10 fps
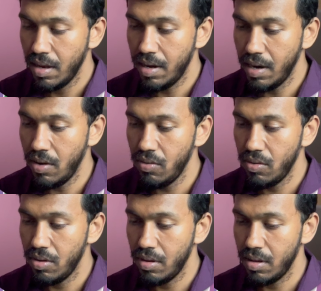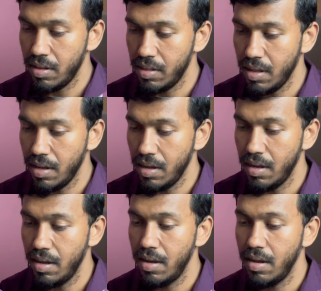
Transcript: Now the